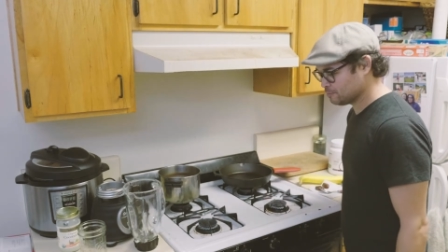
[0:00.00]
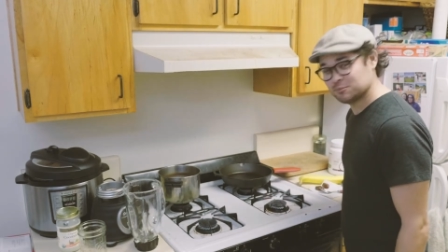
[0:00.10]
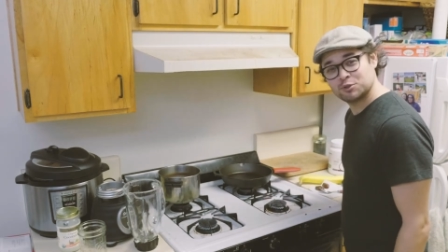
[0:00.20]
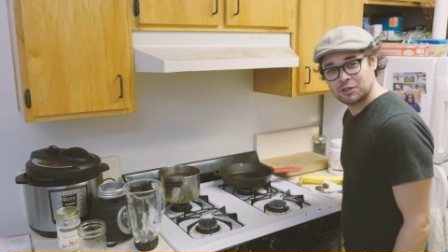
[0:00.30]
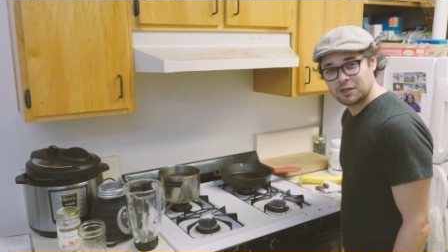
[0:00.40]

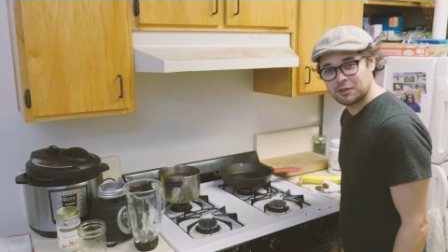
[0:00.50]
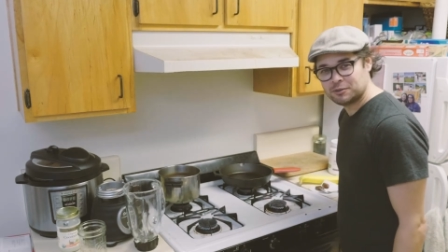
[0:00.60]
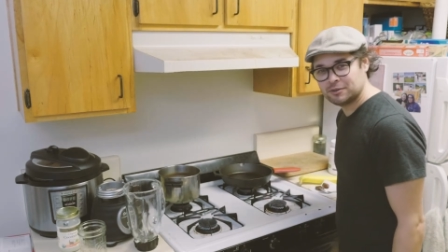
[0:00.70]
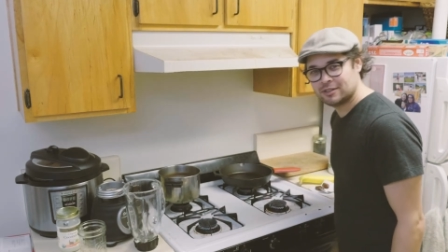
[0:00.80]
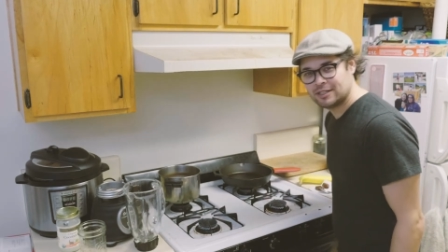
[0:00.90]

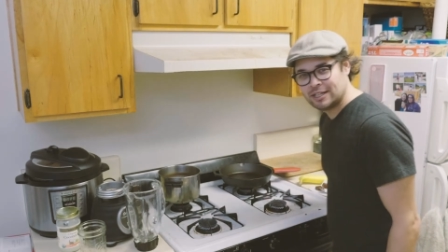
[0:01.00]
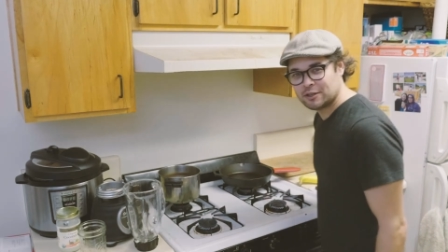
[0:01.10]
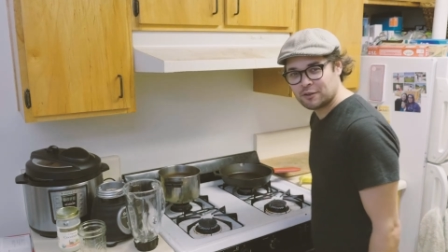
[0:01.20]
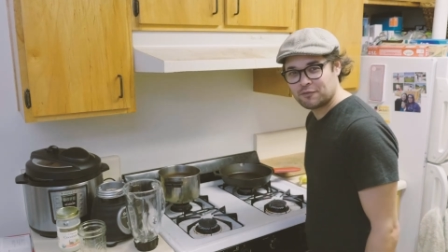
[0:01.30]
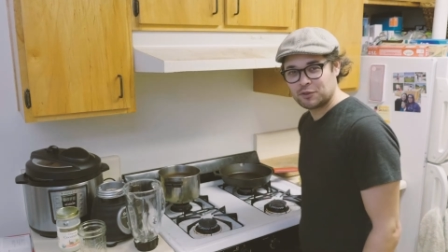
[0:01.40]
So
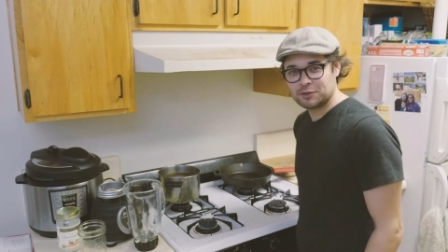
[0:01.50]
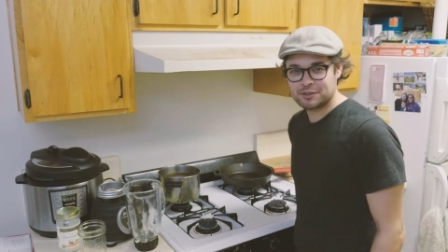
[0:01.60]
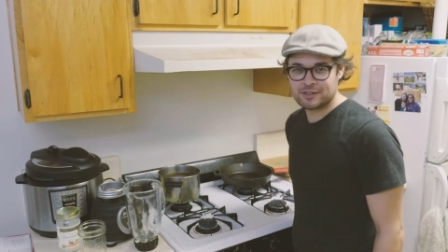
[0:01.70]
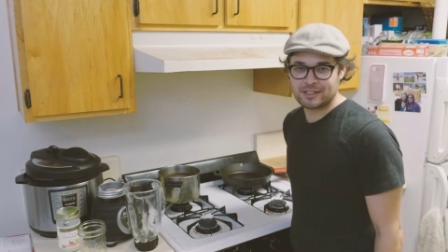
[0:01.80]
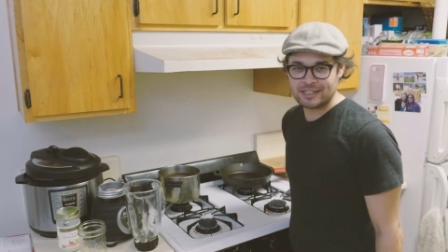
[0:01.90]
the
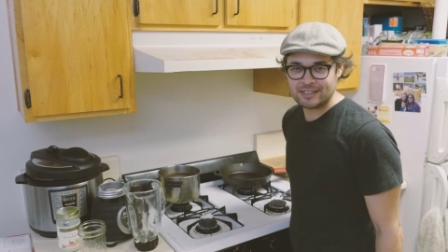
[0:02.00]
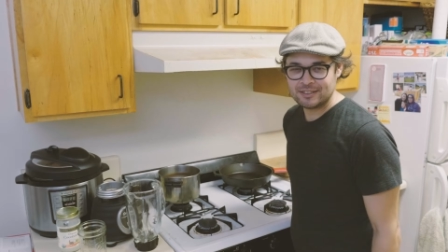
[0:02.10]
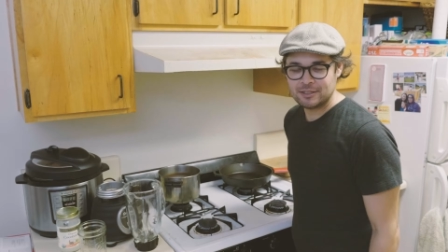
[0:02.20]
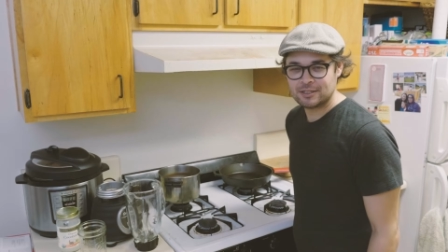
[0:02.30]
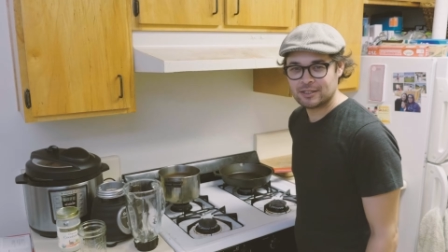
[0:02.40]
first thing
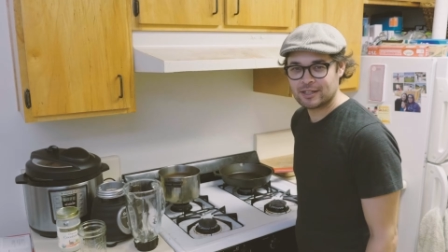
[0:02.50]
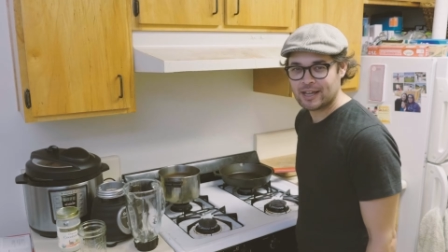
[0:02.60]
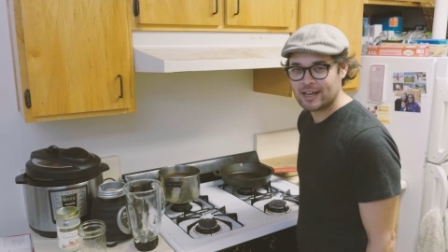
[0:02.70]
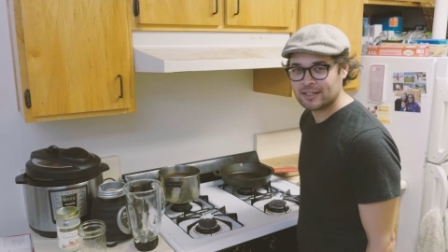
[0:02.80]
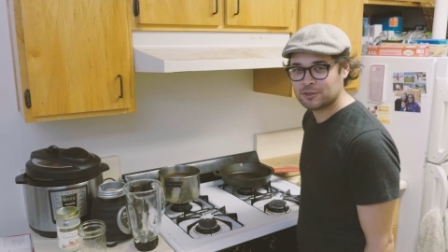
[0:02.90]

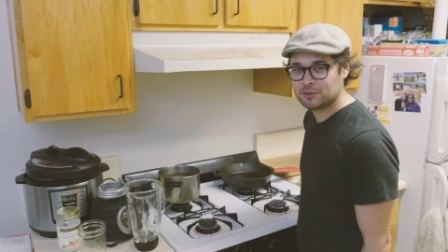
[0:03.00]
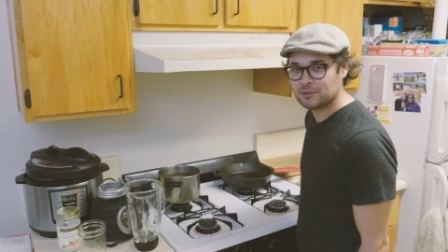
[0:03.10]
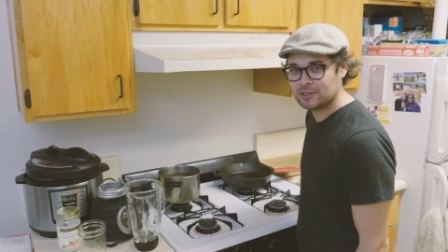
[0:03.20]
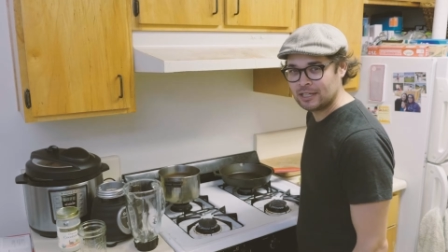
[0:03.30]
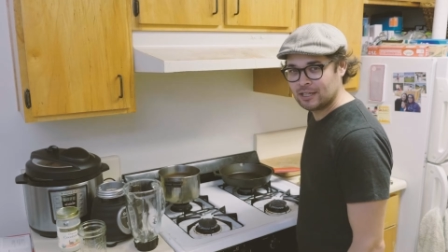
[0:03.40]
that
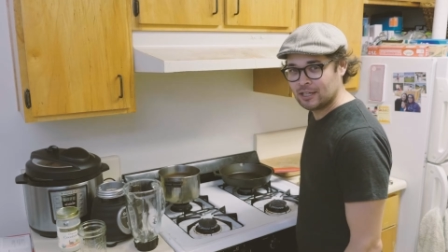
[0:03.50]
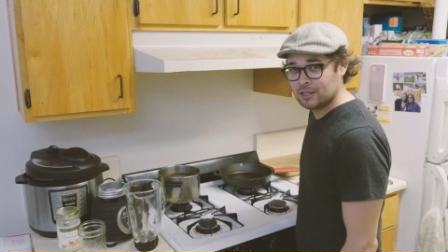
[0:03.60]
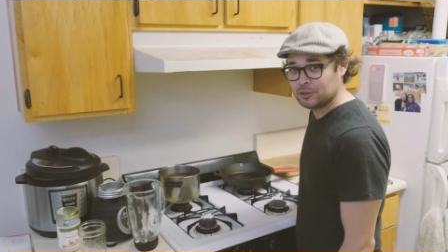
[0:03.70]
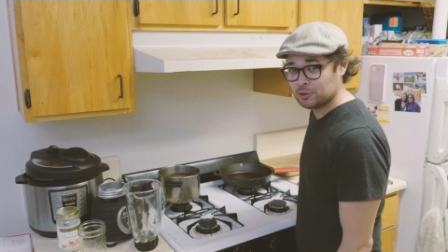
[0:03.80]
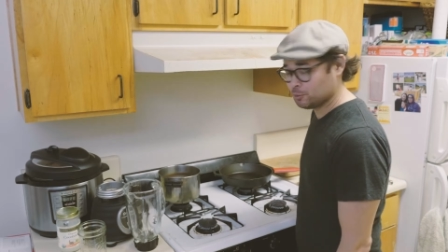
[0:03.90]
you